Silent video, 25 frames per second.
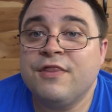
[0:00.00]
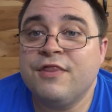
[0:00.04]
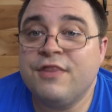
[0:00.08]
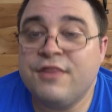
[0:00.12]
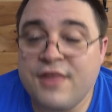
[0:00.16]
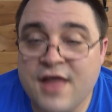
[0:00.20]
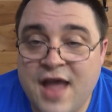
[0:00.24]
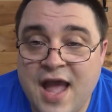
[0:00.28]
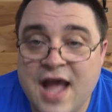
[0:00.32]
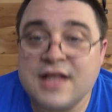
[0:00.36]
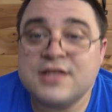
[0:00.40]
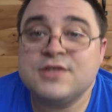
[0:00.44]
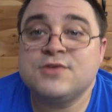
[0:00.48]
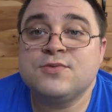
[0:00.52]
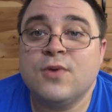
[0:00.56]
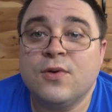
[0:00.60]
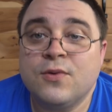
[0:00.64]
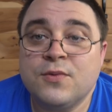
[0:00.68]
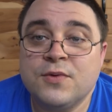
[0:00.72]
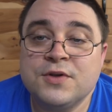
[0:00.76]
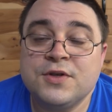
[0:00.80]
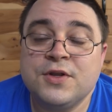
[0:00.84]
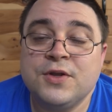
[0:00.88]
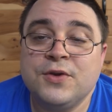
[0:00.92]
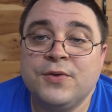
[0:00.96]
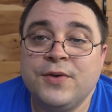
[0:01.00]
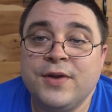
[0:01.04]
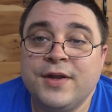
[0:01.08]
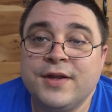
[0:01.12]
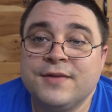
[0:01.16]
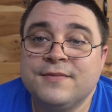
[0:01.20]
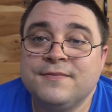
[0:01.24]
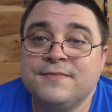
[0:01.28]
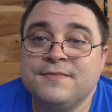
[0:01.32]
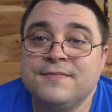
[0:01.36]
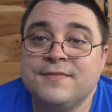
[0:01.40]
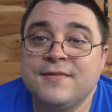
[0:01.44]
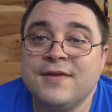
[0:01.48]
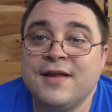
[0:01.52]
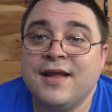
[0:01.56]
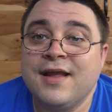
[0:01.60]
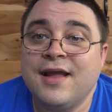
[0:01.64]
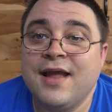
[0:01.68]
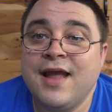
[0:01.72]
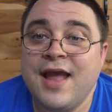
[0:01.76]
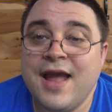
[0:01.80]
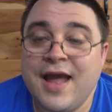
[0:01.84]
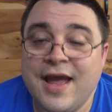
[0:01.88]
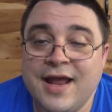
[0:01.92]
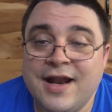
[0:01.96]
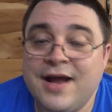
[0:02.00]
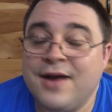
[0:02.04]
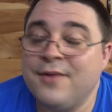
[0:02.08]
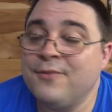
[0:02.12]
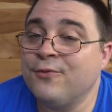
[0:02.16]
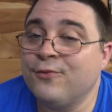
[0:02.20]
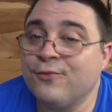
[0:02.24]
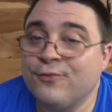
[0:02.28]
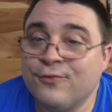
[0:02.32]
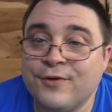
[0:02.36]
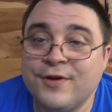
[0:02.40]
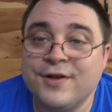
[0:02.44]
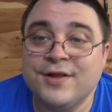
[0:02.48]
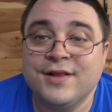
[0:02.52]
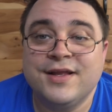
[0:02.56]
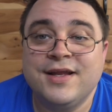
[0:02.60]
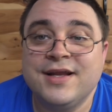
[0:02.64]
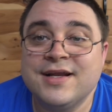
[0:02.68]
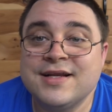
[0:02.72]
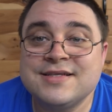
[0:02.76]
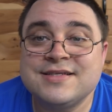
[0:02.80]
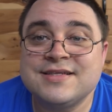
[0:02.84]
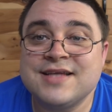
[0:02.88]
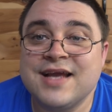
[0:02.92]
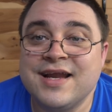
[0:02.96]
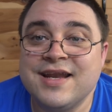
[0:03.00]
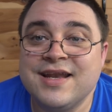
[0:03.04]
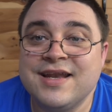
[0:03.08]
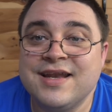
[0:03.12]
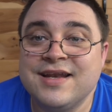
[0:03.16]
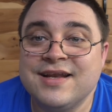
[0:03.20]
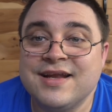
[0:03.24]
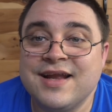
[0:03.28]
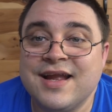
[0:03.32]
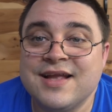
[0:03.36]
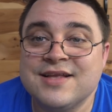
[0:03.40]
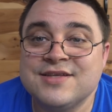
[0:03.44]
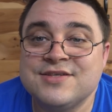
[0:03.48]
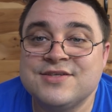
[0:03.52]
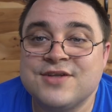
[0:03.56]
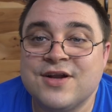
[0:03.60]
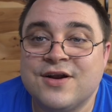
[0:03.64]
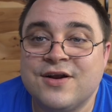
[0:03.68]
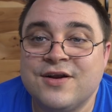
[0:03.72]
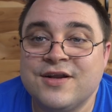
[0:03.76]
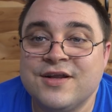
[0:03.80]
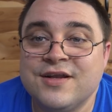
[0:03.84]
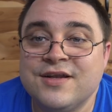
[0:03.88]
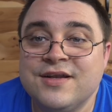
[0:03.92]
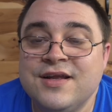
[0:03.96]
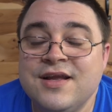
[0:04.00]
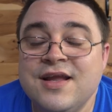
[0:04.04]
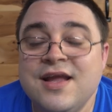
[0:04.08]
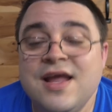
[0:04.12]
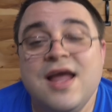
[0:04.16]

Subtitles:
that's what we're doing, and I'm really excited to get started.